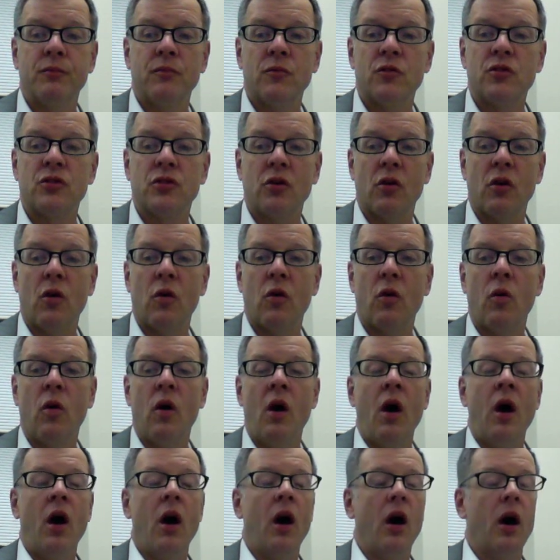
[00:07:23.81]
So
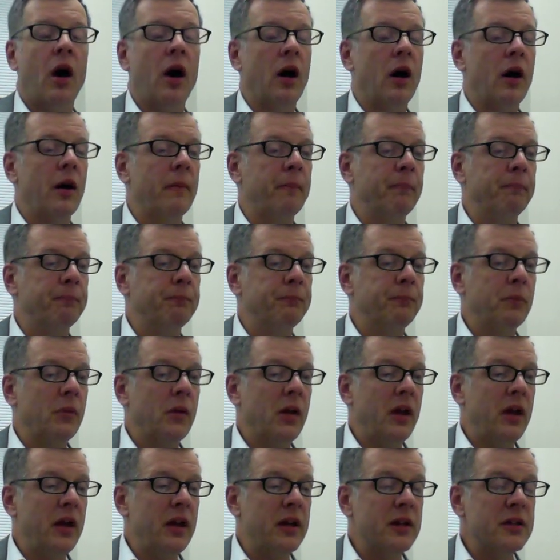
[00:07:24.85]

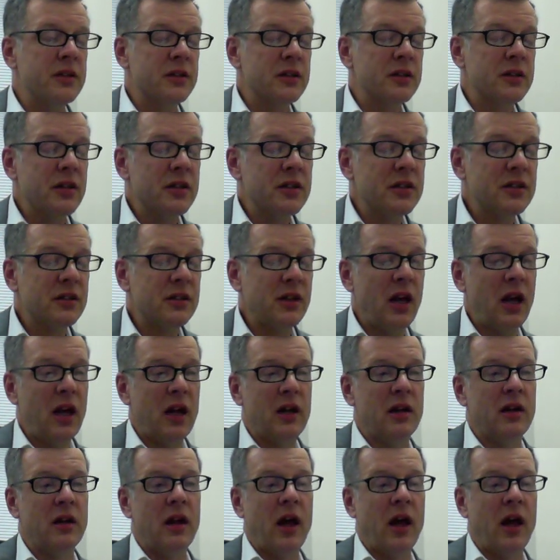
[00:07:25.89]
it is the state